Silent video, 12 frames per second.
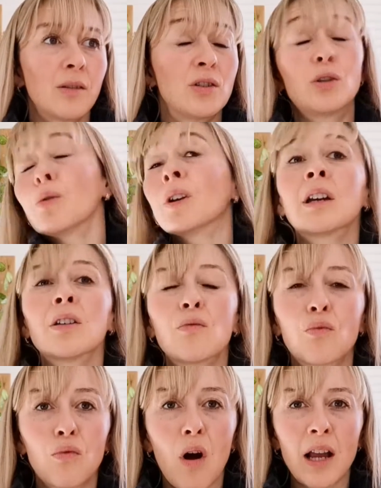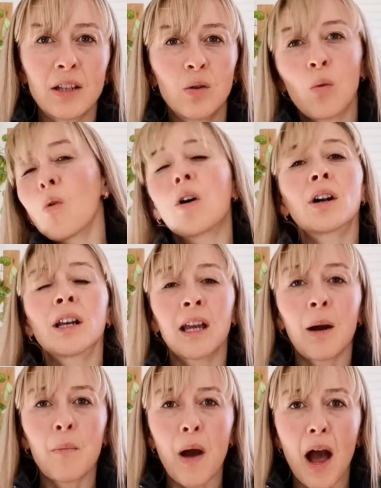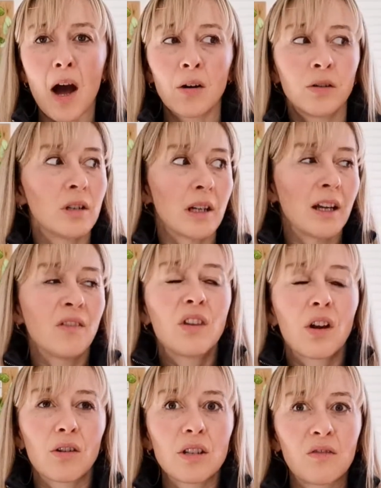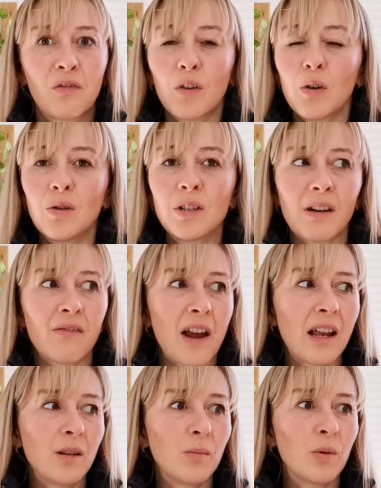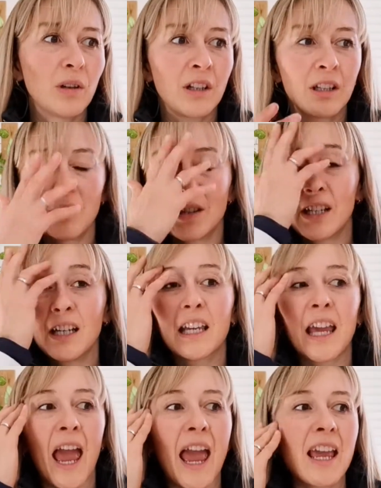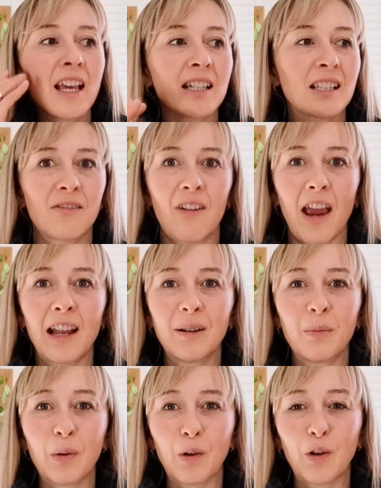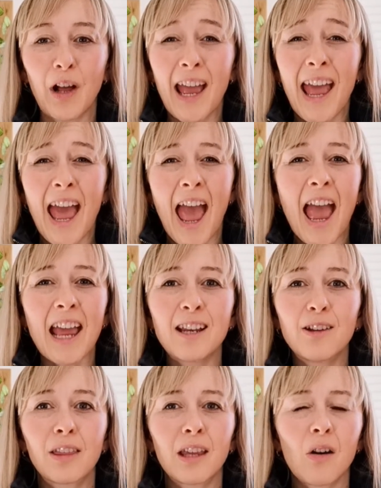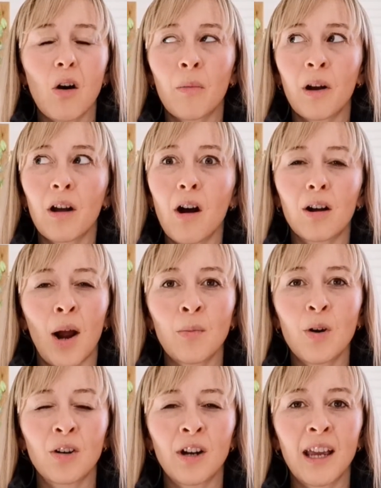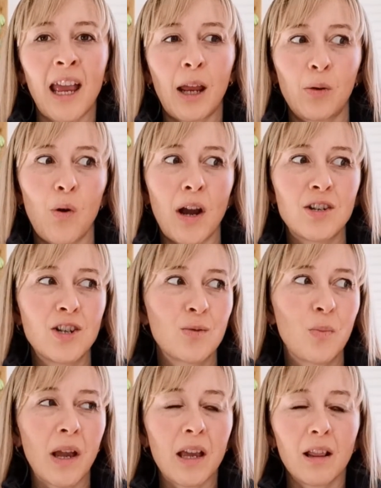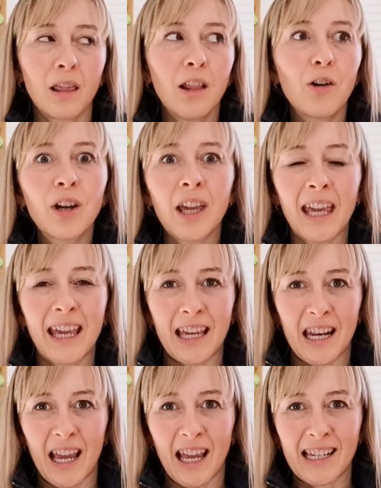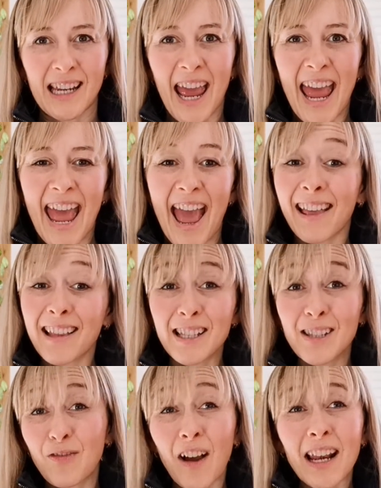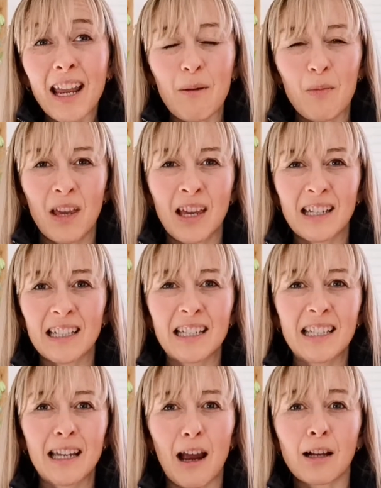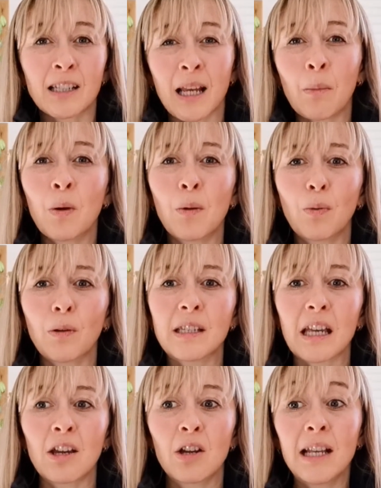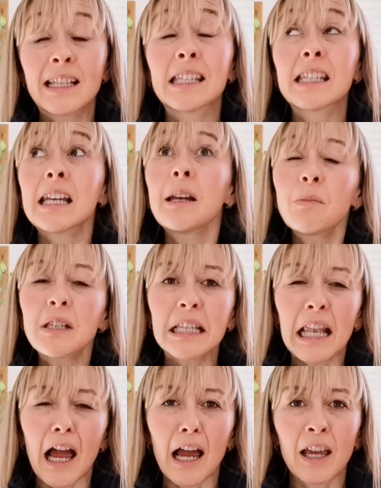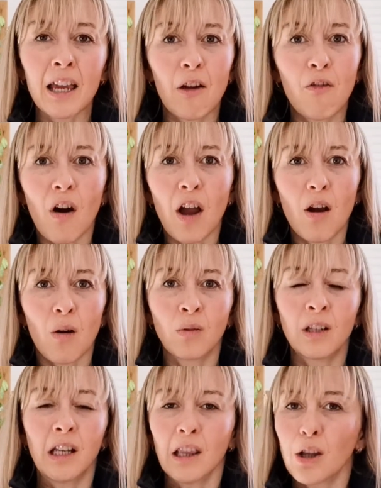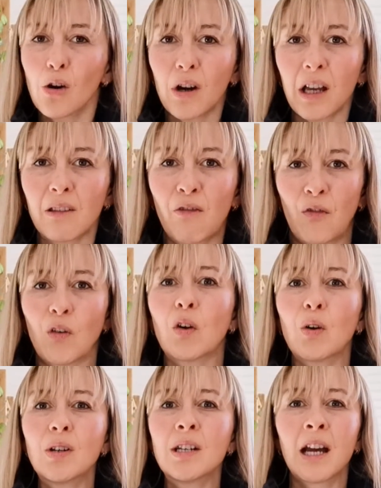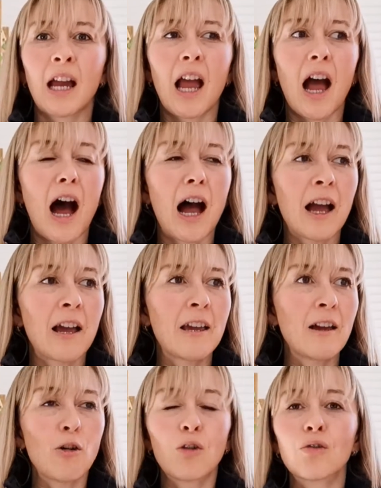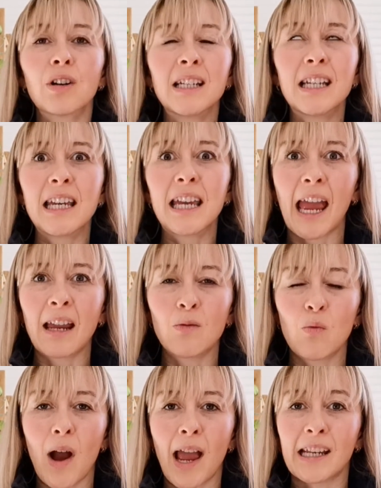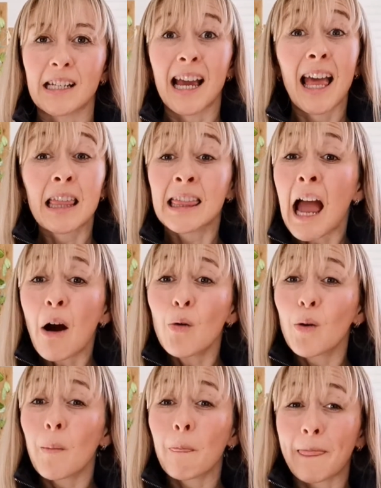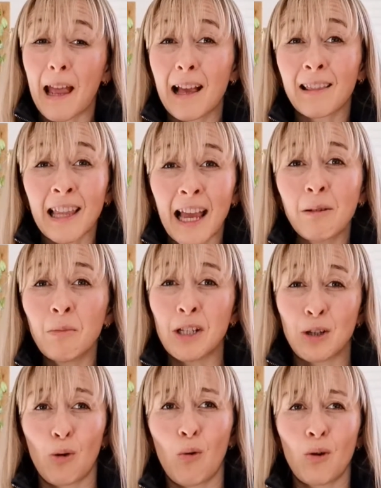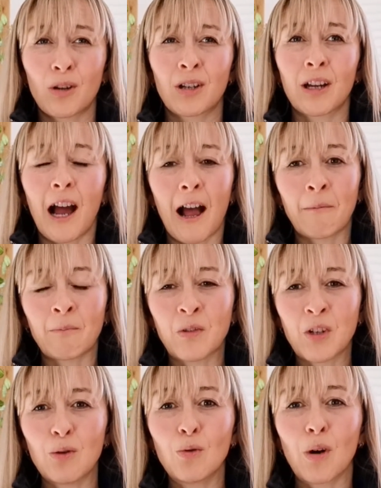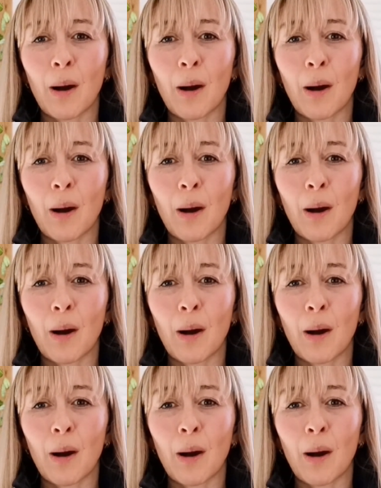doing it right. You're worrying about if there is food available and you see cake is available and you think, oh my God, I'm gonna gain weight just by looking at it. And it's funny because some people say it seems like if I only look at food, I already gain weight. Now, let me talk to you